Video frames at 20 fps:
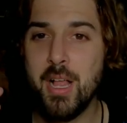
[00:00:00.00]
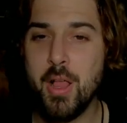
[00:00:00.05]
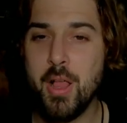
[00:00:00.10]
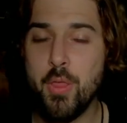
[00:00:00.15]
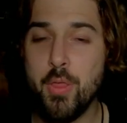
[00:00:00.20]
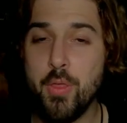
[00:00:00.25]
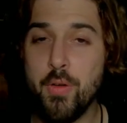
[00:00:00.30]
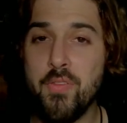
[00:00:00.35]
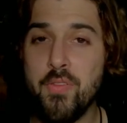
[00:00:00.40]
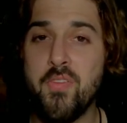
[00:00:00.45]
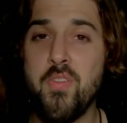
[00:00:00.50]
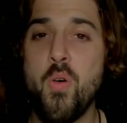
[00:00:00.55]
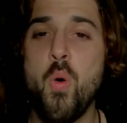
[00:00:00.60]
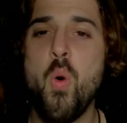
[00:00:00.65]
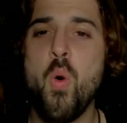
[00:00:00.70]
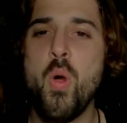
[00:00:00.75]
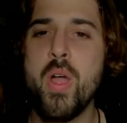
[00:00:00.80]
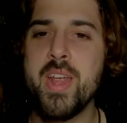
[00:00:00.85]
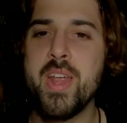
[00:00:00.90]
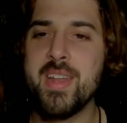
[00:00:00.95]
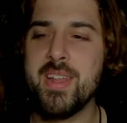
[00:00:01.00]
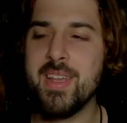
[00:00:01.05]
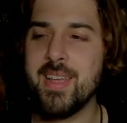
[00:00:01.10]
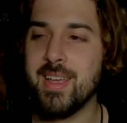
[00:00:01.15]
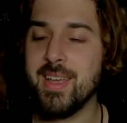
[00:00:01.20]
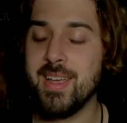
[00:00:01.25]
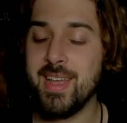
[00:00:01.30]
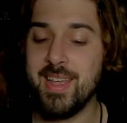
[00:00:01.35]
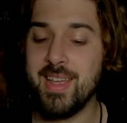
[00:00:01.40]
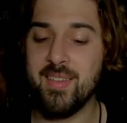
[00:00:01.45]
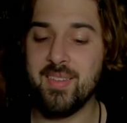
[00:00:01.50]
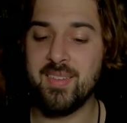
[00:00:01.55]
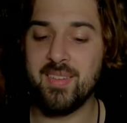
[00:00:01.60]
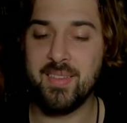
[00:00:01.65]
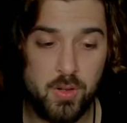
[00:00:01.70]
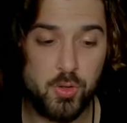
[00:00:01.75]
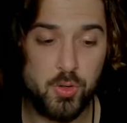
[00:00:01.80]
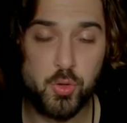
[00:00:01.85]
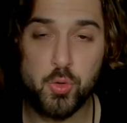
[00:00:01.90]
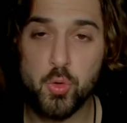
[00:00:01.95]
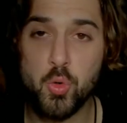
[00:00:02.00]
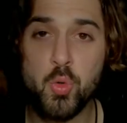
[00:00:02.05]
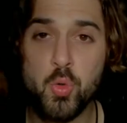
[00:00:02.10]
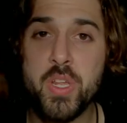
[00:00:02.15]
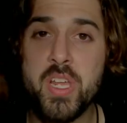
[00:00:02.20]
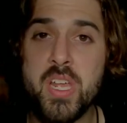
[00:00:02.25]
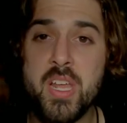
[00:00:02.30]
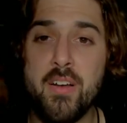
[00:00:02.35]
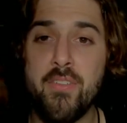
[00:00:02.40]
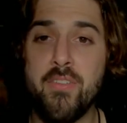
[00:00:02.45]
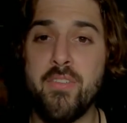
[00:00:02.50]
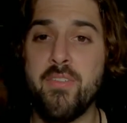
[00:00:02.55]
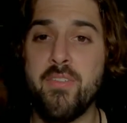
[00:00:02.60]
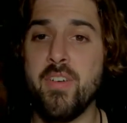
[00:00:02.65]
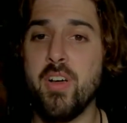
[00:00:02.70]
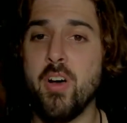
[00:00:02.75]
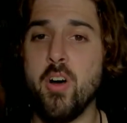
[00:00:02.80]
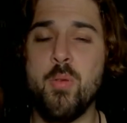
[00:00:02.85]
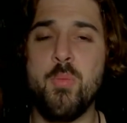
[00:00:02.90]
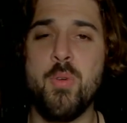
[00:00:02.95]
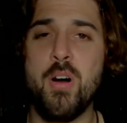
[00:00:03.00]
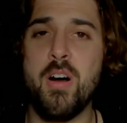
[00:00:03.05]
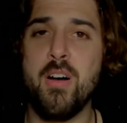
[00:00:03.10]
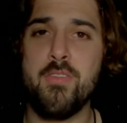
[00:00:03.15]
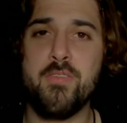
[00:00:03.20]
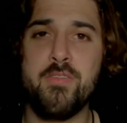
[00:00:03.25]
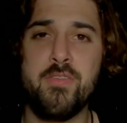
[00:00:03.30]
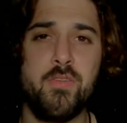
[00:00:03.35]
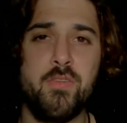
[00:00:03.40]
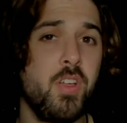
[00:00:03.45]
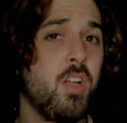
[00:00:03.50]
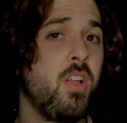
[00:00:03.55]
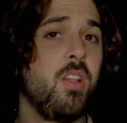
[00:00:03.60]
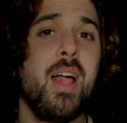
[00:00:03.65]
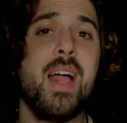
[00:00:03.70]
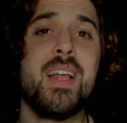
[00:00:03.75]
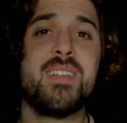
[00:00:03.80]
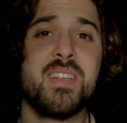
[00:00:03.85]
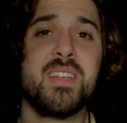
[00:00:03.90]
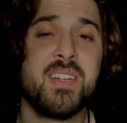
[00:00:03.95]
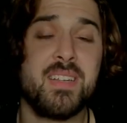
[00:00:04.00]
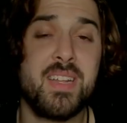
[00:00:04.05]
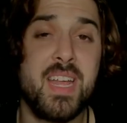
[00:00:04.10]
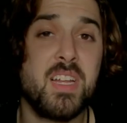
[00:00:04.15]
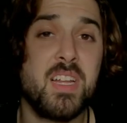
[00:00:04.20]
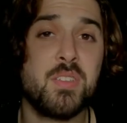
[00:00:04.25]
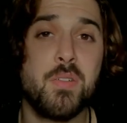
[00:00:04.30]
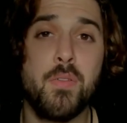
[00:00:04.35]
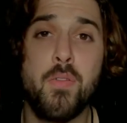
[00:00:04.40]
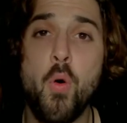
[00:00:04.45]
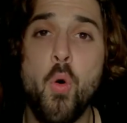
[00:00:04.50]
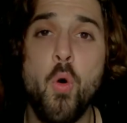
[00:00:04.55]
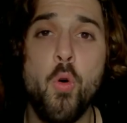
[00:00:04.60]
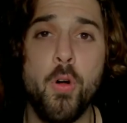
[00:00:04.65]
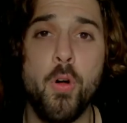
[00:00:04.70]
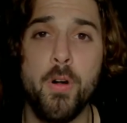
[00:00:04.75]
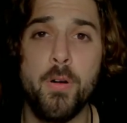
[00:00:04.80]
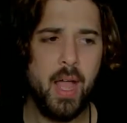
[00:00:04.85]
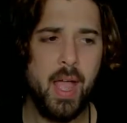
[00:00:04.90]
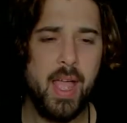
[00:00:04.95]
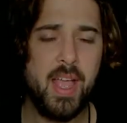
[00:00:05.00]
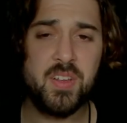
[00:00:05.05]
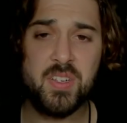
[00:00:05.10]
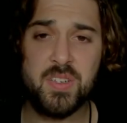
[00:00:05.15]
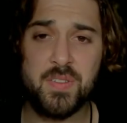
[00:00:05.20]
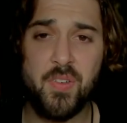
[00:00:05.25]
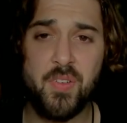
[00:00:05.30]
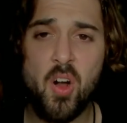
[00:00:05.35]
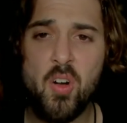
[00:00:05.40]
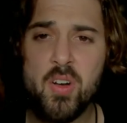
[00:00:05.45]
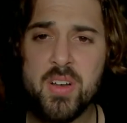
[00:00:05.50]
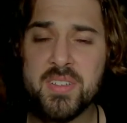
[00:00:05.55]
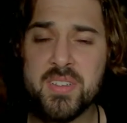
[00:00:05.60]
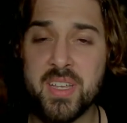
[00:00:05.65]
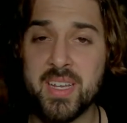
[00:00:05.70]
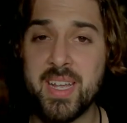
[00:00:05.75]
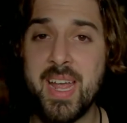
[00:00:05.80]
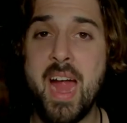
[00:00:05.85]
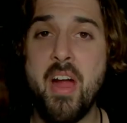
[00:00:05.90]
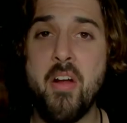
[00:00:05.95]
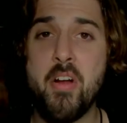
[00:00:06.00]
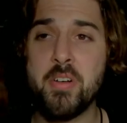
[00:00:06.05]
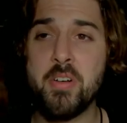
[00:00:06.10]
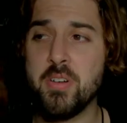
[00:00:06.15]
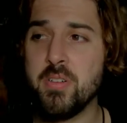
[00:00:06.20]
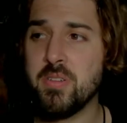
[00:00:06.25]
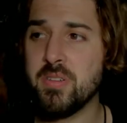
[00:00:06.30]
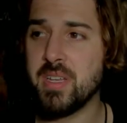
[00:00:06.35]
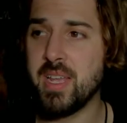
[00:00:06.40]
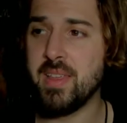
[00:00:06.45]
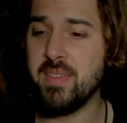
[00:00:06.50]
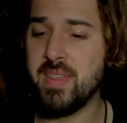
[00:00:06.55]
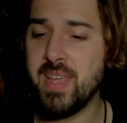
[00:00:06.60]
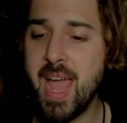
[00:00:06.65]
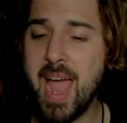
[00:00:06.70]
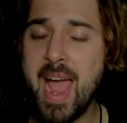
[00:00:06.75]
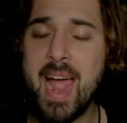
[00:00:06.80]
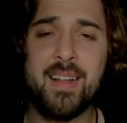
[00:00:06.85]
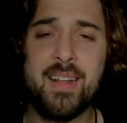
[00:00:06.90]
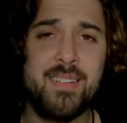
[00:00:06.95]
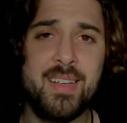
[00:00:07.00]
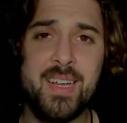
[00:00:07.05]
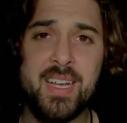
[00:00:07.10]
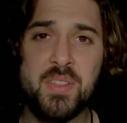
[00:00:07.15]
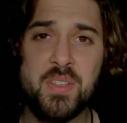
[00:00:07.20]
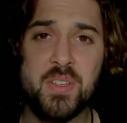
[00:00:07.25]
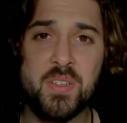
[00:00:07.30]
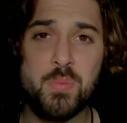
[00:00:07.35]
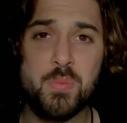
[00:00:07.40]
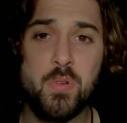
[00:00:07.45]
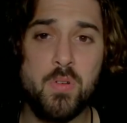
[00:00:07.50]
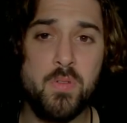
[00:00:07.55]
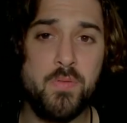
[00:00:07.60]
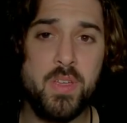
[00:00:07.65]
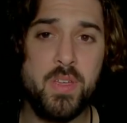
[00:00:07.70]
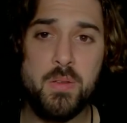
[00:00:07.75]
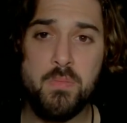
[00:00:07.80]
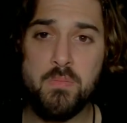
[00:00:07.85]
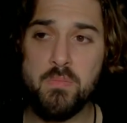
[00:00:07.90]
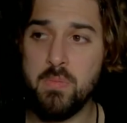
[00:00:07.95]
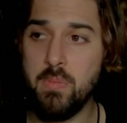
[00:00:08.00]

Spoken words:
The Void is truly a film of the classic days of horror. As far as the characters and the acting in this movie,